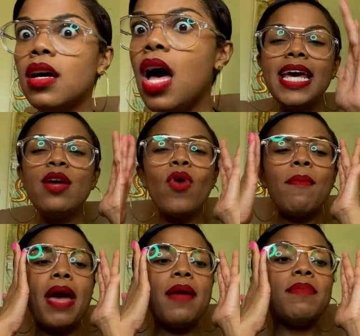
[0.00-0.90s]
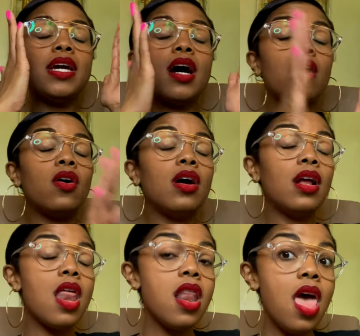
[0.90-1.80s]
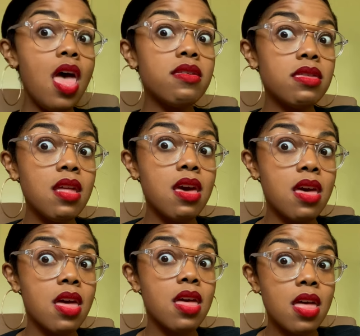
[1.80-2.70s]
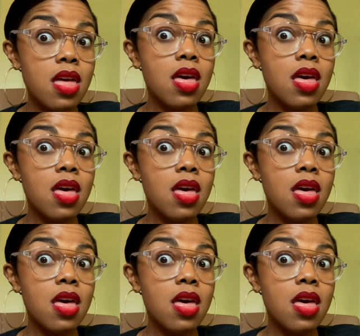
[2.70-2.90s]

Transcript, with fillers: Uh, and what made me go, this nigga,